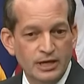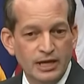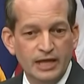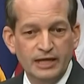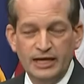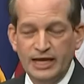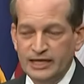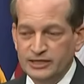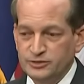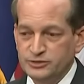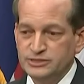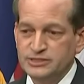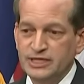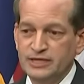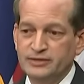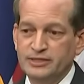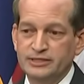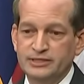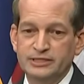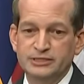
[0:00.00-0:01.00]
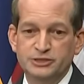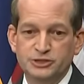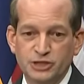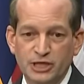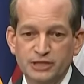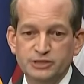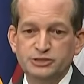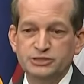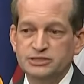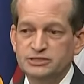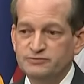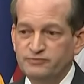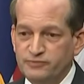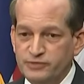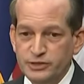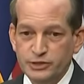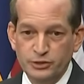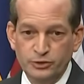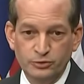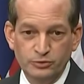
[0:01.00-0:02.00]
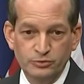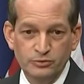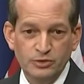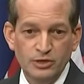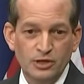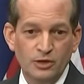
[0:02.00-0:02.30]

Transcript: and I understand that the judge's view